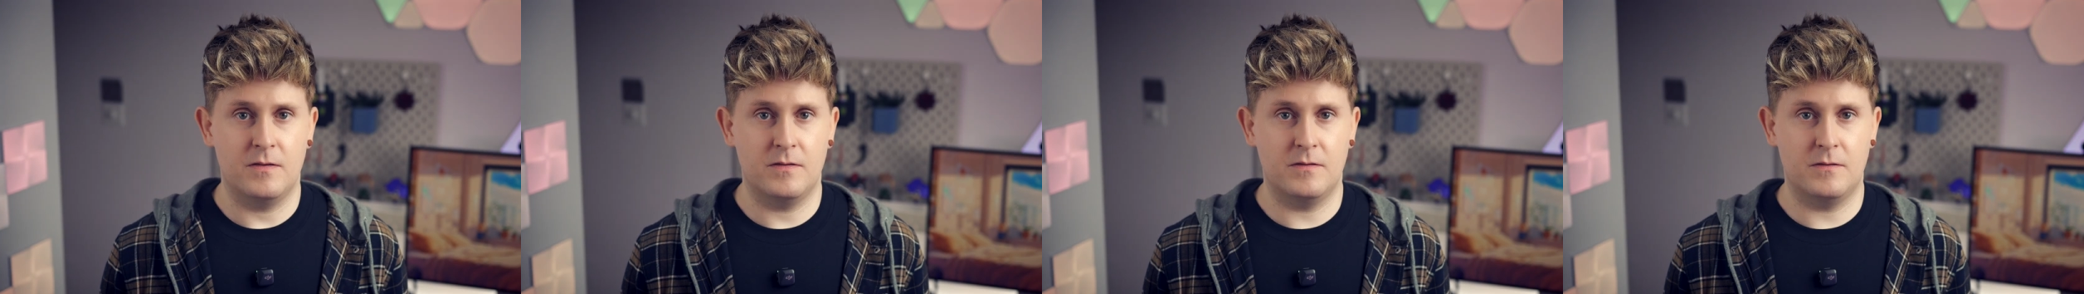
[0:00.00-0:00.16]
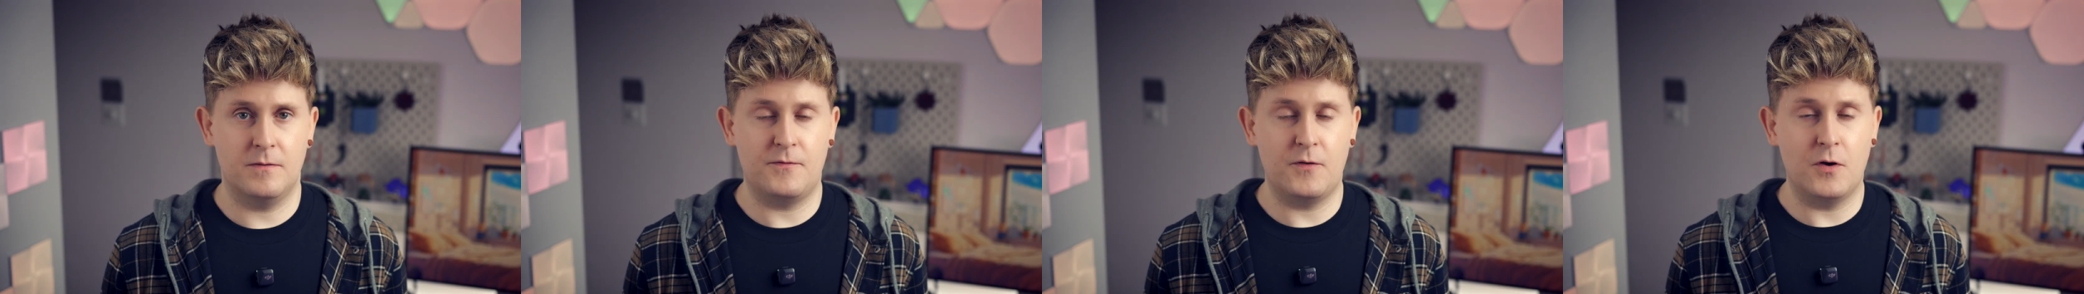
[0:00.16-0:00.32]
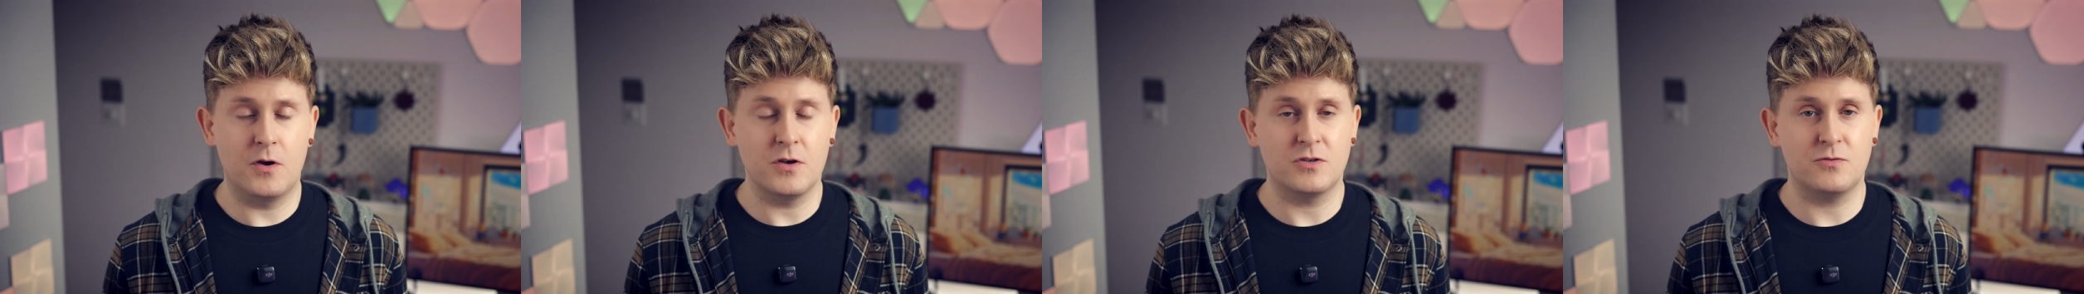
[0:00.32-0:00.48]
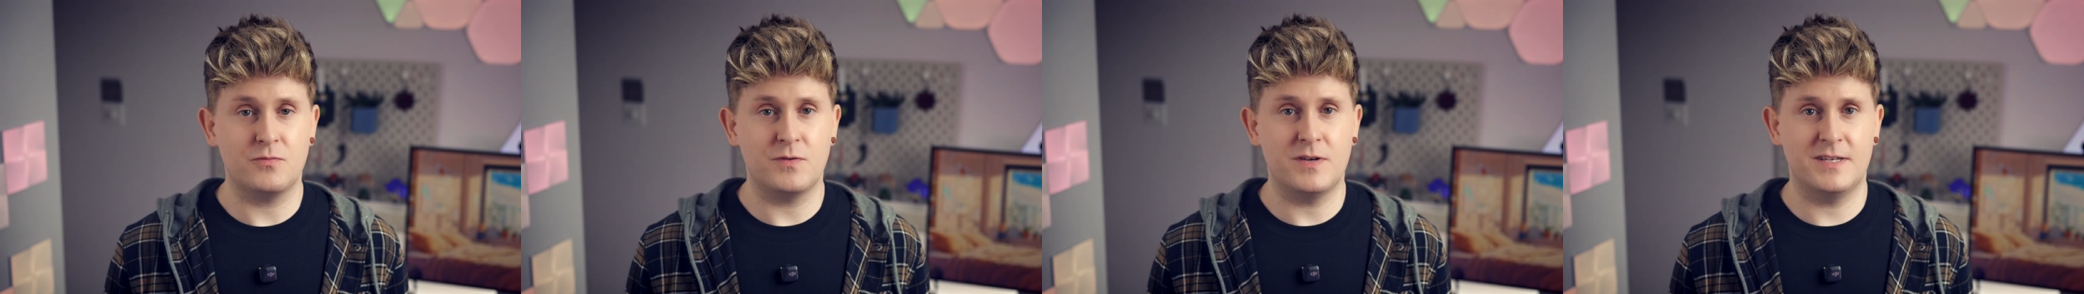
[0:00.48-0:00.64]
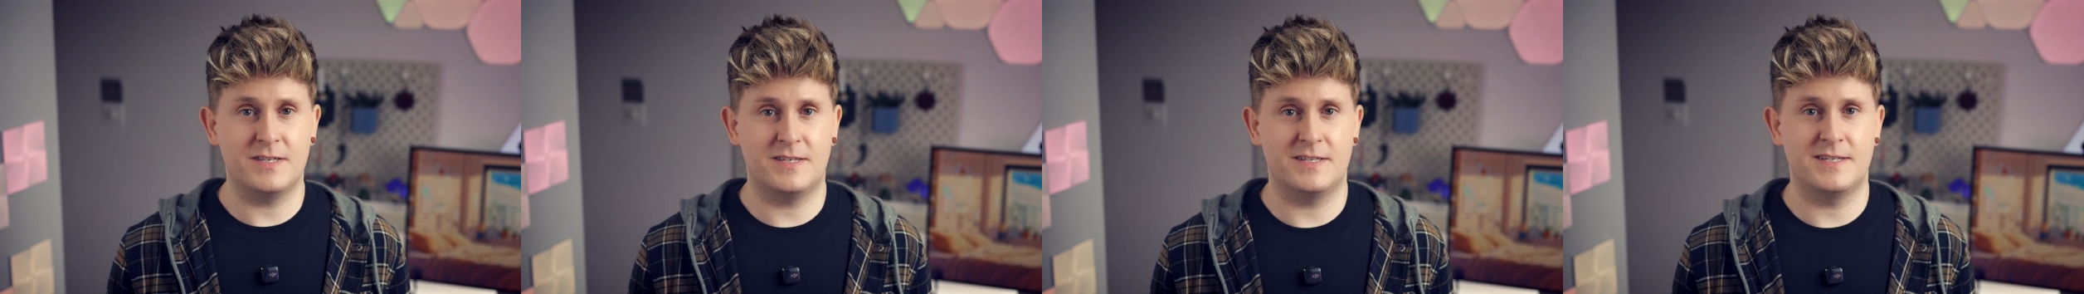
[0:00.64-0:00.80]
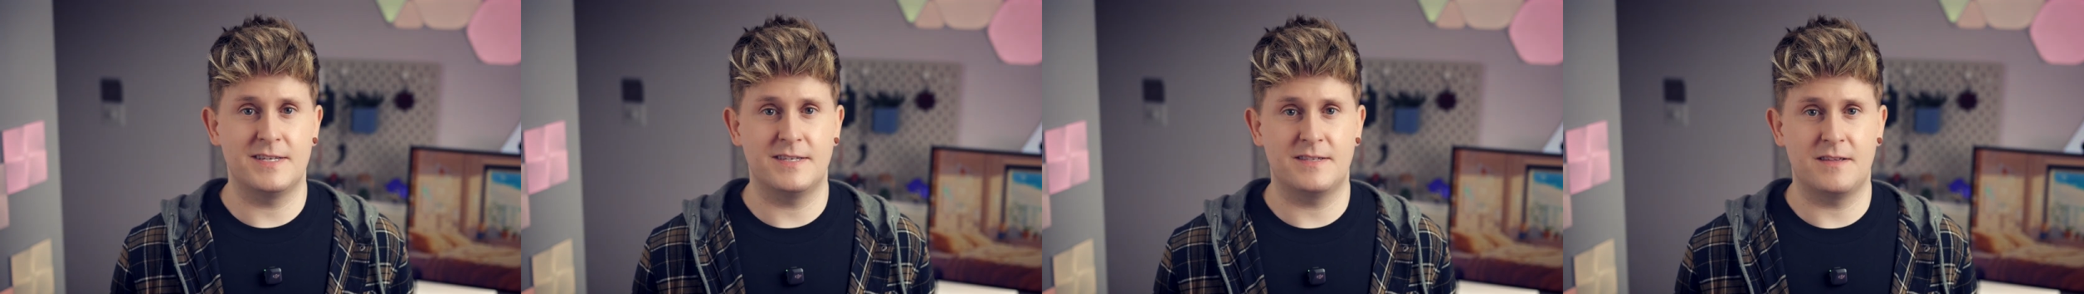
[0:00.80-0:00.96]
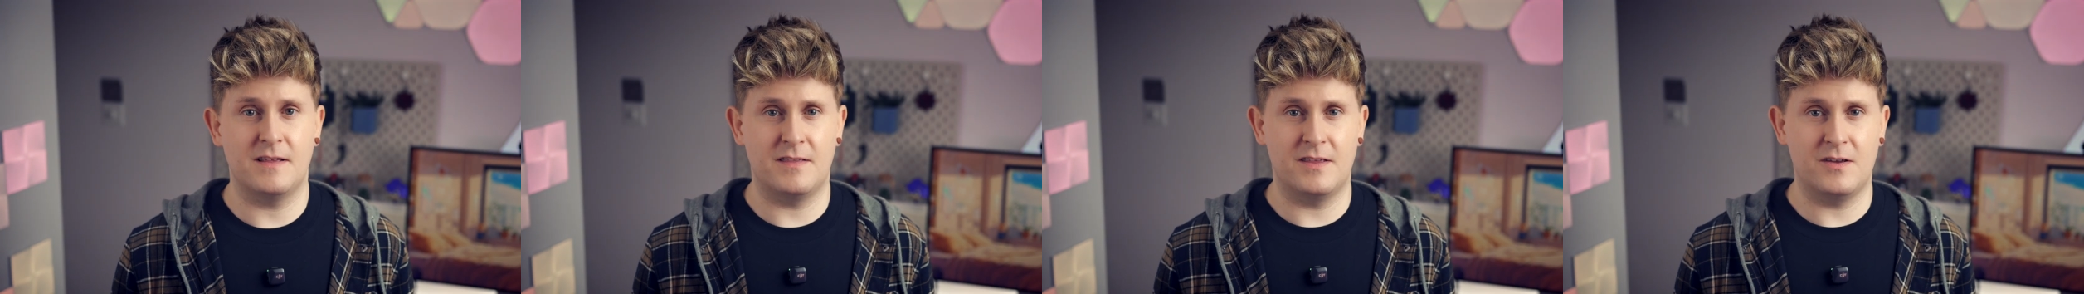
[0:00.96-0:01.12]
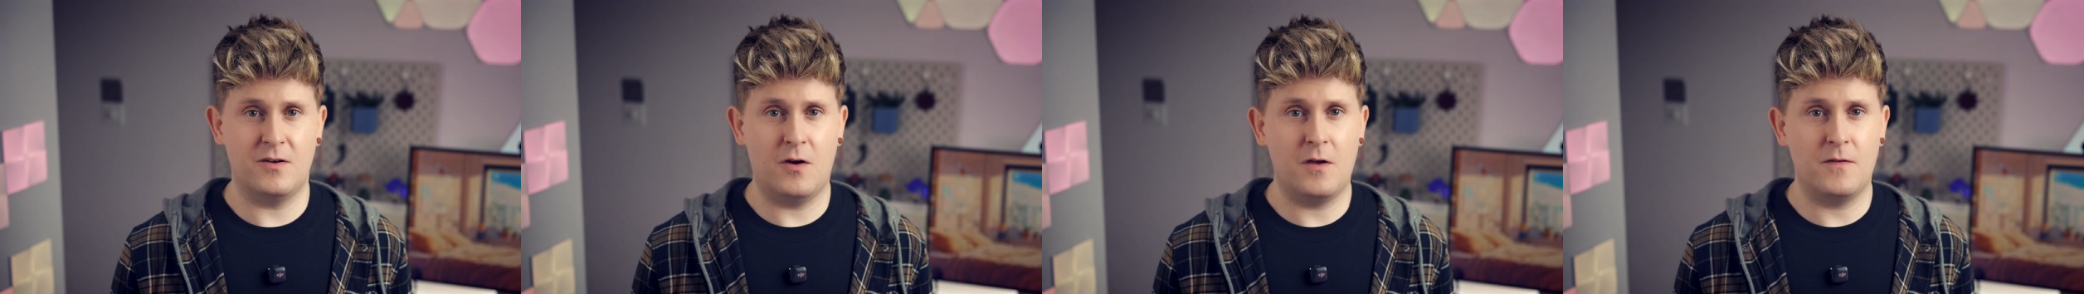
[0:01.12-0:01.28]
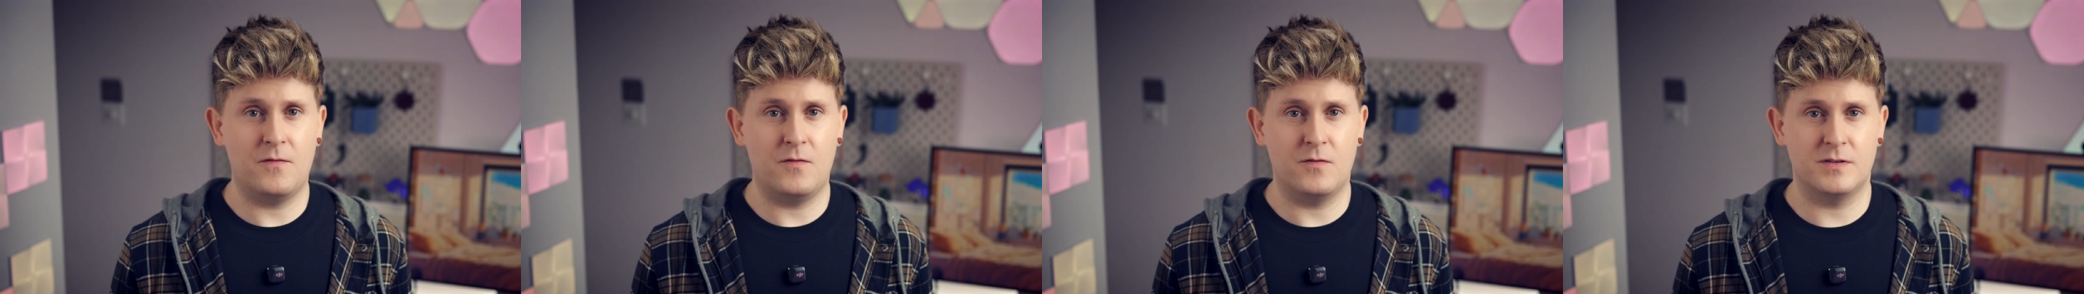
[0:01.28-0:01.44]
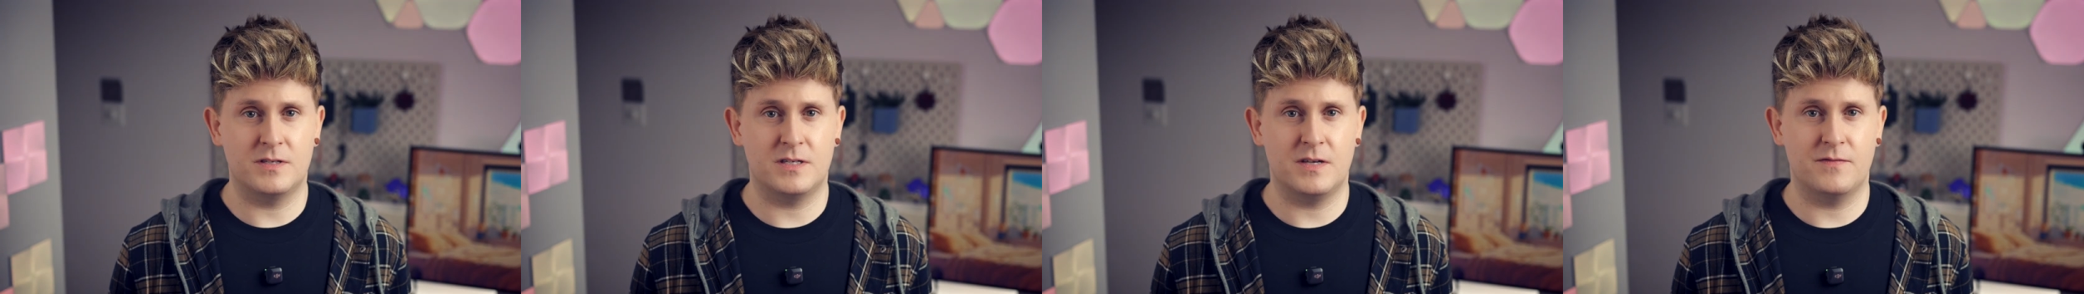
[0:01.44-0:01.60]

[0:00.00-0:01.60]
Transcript: The first reason is that the iPhone